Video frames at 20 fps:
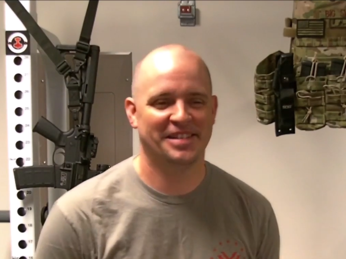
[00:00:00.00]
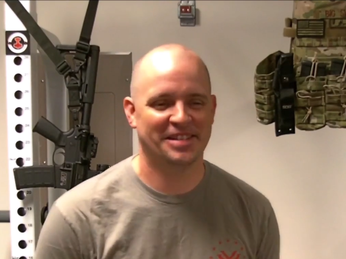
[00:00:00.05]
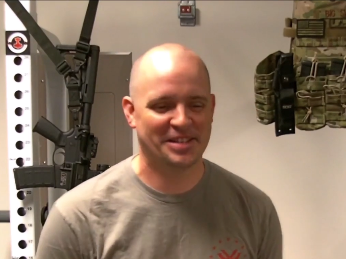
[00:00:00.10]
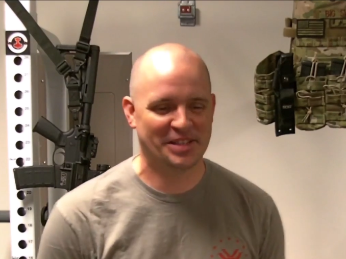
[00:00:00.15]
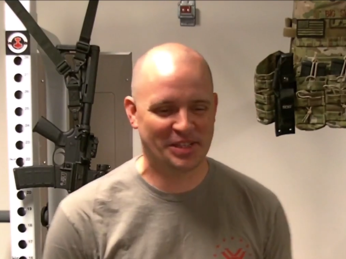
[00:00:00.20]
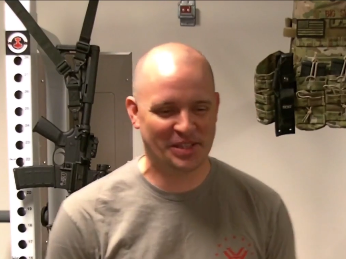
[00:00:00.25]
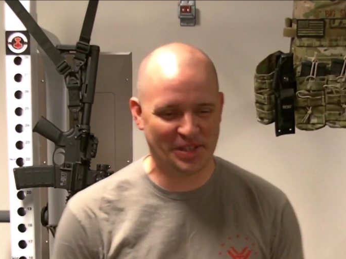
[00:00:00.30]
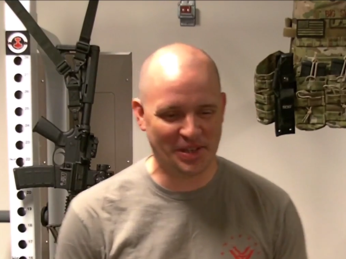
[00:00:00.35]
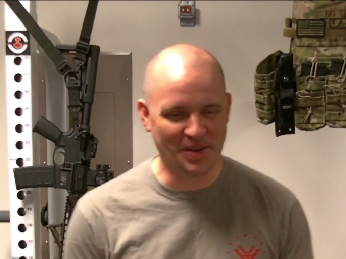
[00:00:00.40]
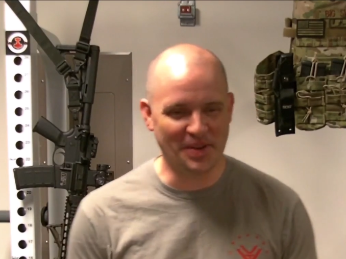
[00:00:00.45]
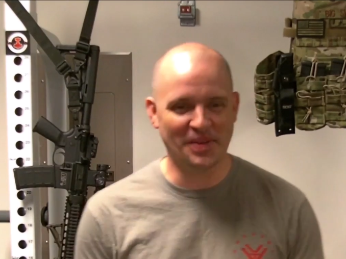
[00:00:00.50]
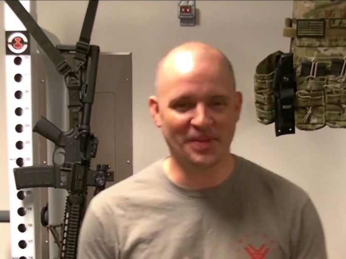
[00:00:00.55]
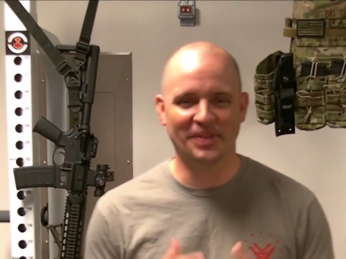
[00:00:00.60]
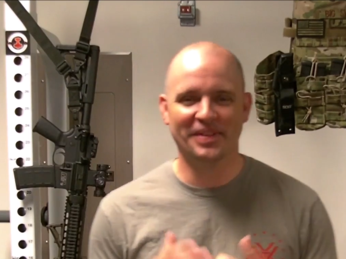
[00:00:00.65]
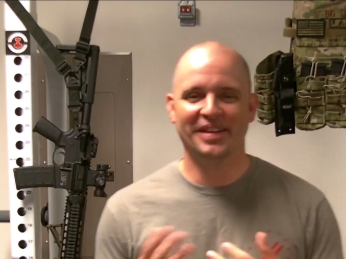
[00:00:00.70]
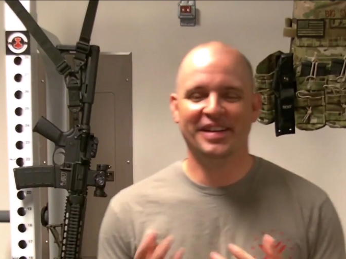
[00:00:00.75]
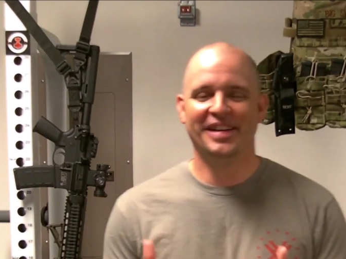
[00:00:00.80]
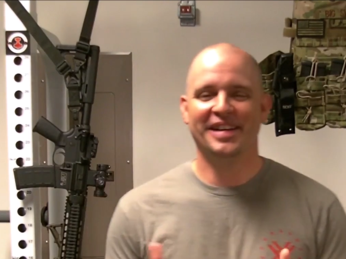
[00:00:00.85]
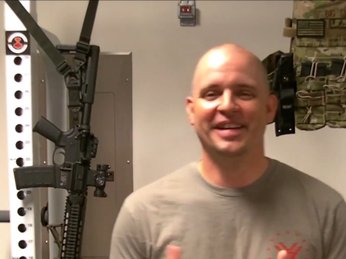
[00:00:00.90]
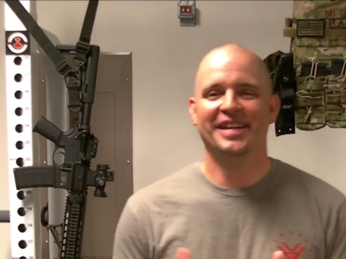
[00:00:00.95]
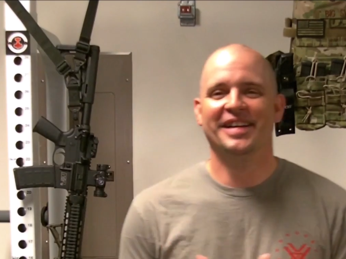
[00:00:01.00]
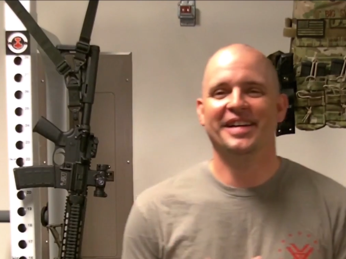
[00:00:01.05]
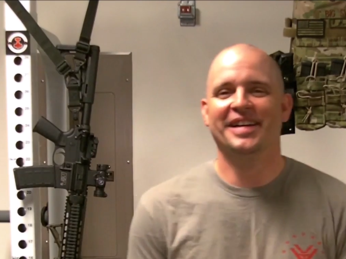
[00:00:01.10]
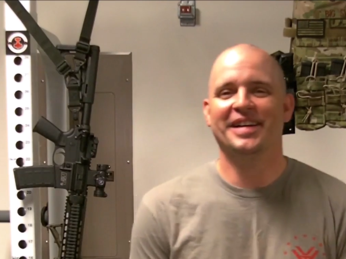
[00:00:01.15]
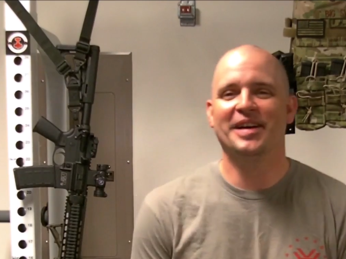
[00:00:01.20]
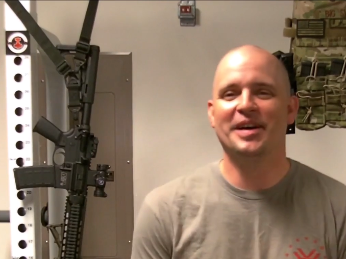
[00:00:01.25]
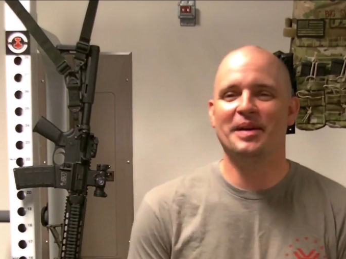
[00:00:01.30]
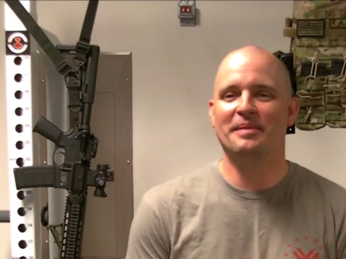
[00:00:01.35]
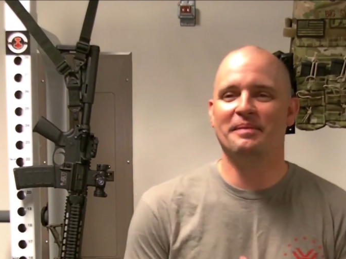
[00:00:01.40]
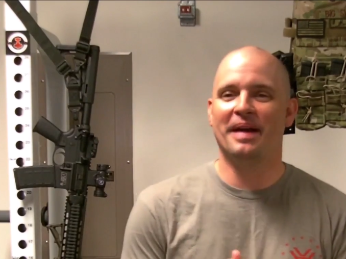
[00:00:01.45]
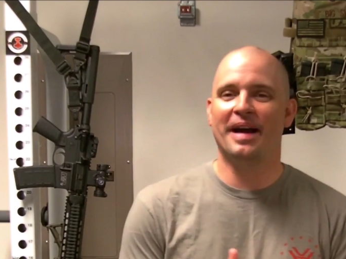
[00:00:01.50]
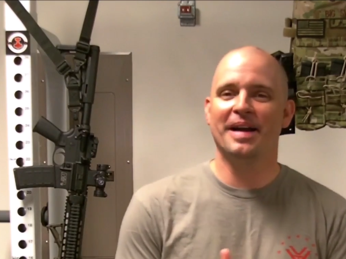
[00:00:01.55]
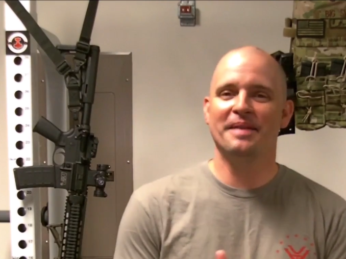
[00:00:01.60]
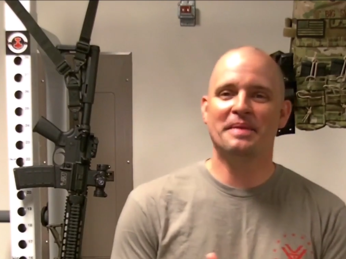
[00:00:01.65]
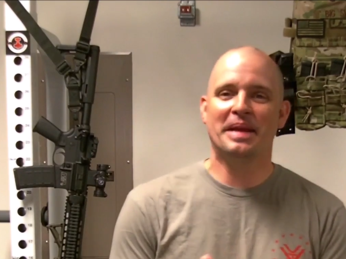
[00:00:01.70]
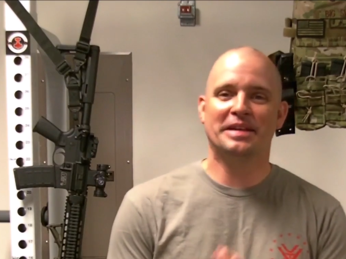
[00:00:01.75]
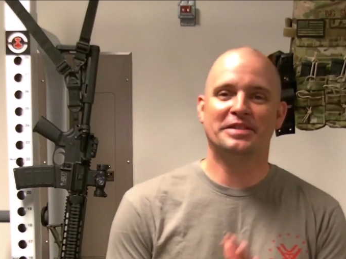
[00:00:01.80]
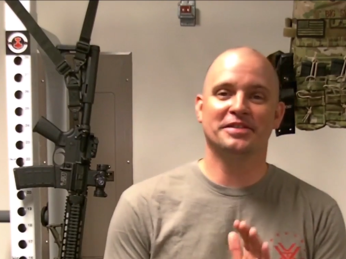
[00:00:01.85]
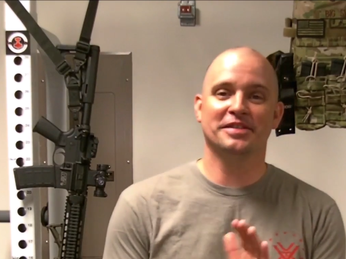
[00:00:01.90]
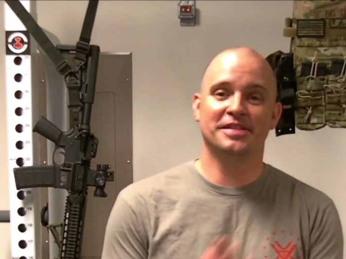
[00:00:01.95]
So
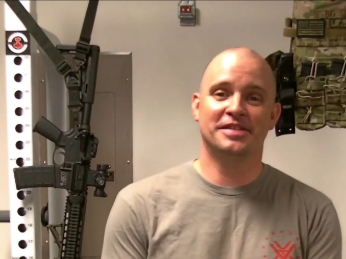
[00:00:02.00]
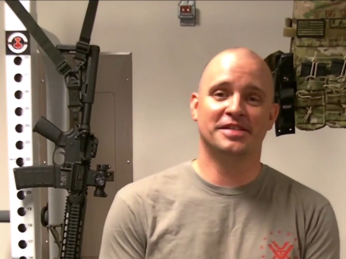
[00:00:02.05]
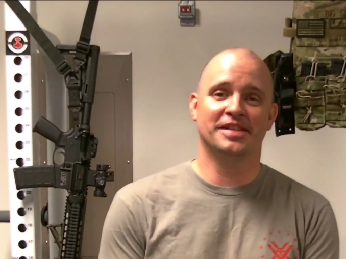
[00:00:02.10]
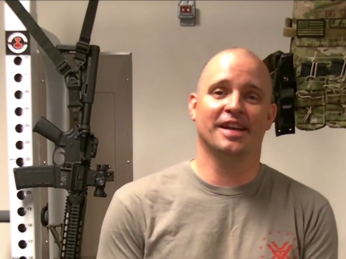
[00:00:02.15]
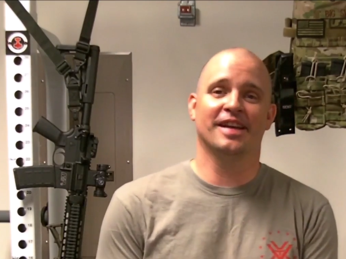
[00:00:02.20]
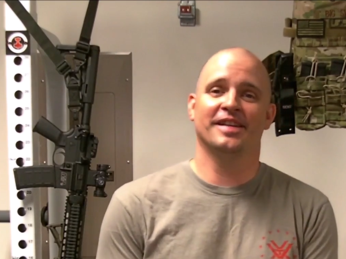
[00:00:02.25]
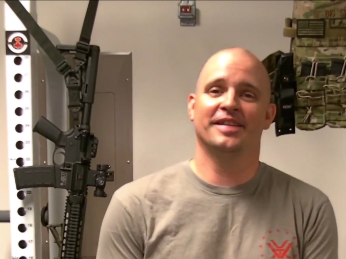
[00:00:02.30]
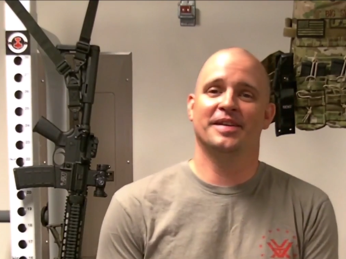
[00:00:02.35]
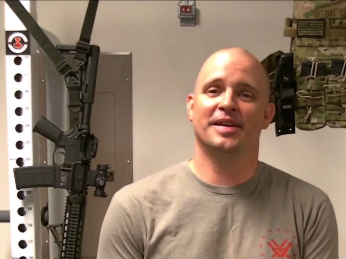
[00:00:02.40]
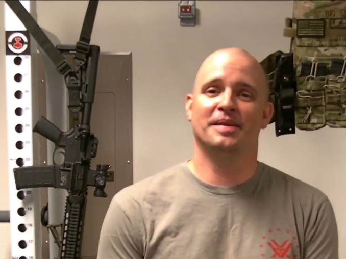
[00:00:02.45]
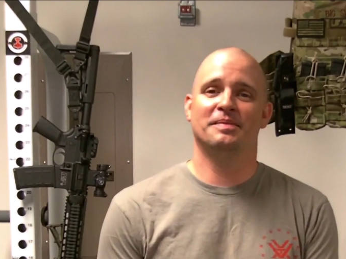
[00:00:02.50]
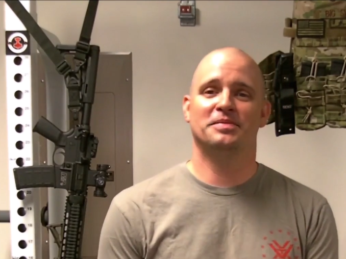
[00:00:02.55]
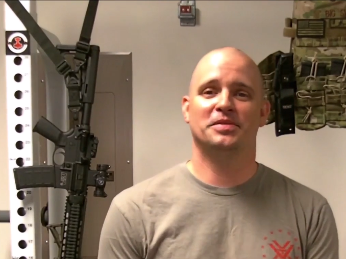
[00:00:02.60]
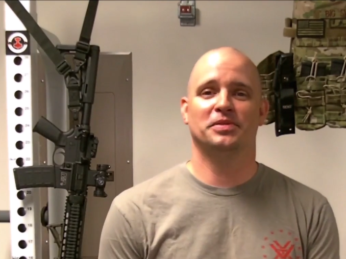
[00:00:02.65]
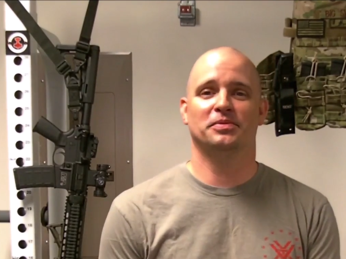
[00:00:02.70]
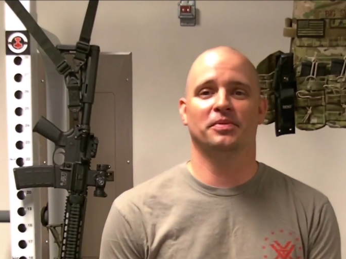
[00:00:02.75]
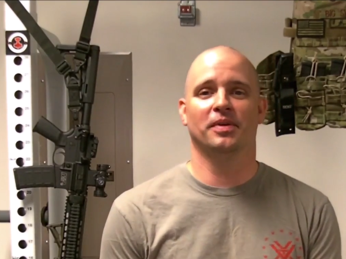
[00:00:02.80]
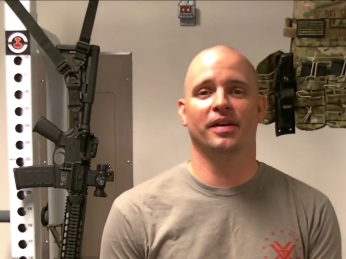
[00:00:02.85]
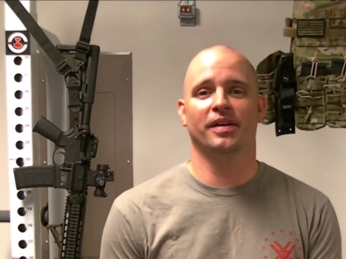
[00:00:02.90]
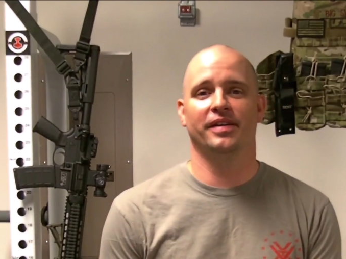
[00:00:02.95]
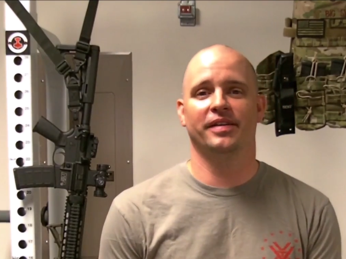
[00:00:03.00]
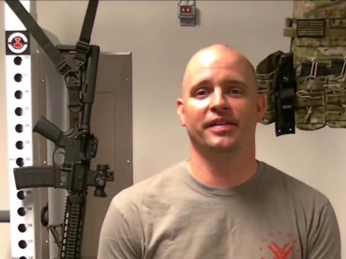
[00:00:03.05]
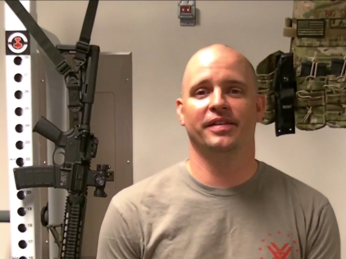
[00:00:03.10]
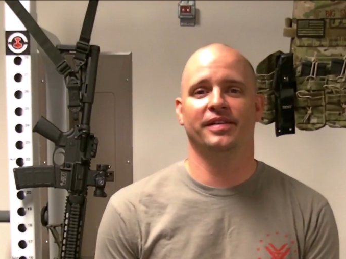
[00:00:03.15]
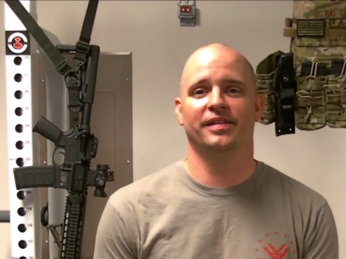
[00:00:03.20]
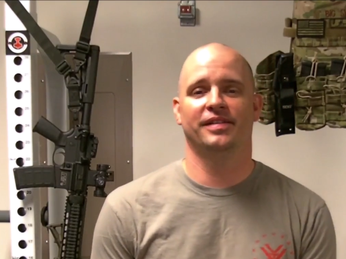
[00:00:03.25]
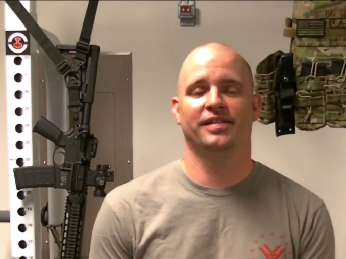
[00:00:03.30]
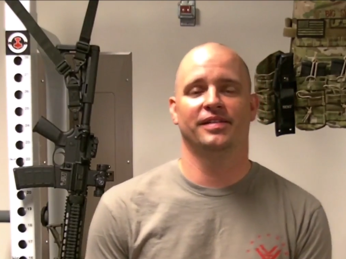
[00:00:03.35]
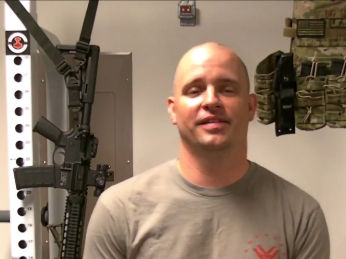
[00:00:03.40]
I'm actually signed up to run